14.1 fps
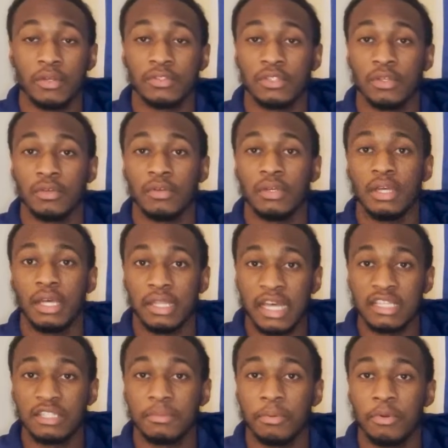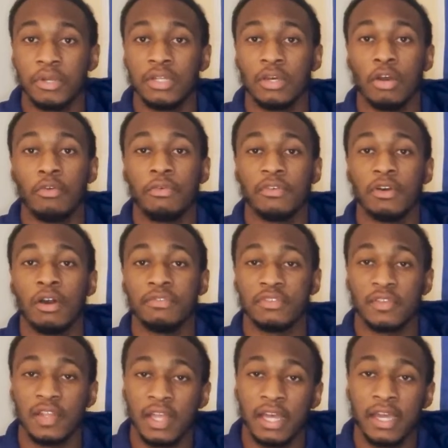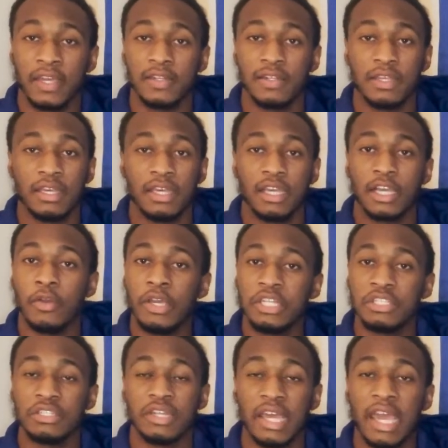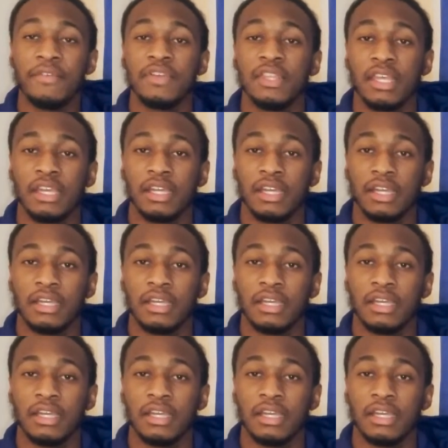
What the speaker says: So that's important. Off the line, cohesion, everything.